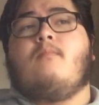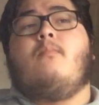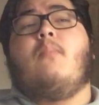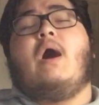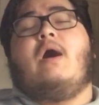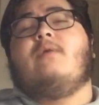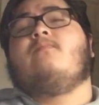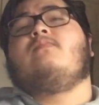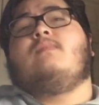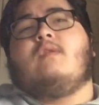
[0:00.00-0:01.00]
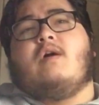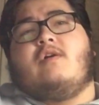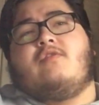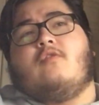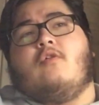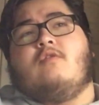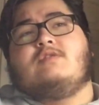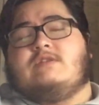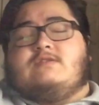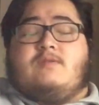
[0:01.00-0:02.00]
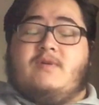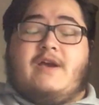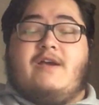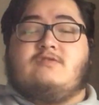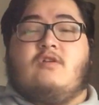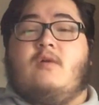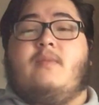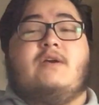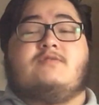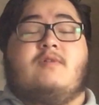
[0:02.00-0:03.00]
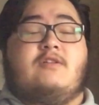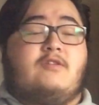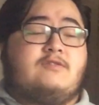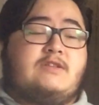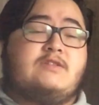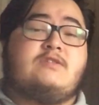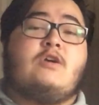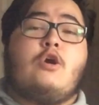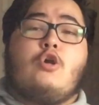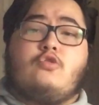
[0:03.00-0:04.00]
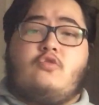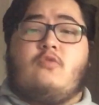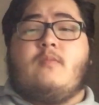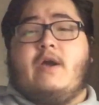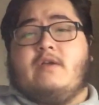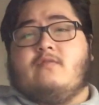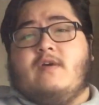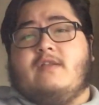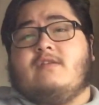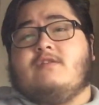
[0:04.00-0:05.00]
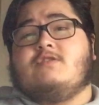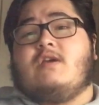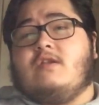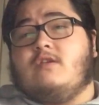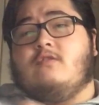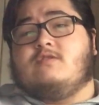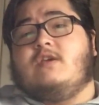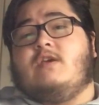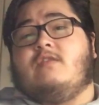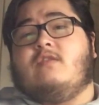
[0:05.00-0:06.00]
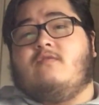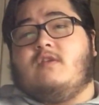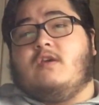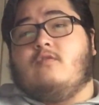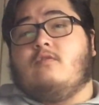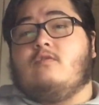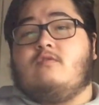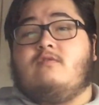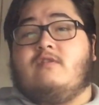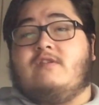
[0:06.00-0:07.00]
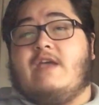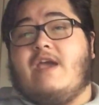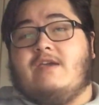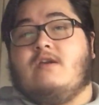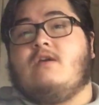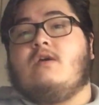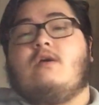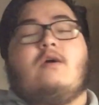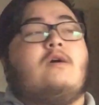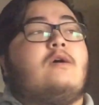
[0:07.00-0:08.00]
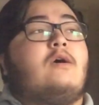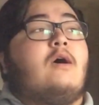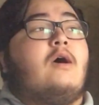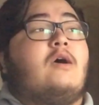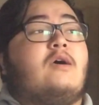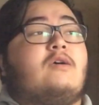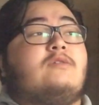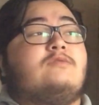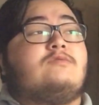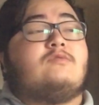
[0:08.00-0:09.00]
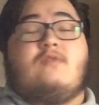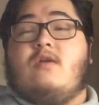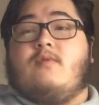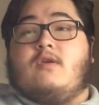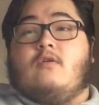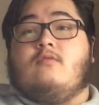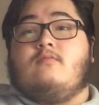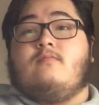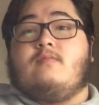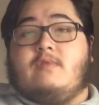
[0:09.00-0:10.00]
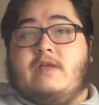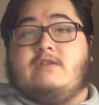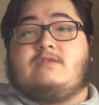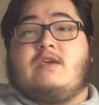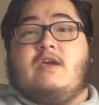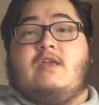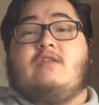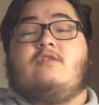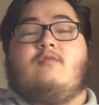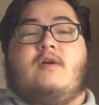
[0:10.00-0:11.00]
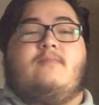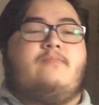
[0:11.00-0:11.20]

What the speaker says: But I thought, since I'm an actor, I might as well use this to my advantage and use it in the video today. So there we go. Let's get into it.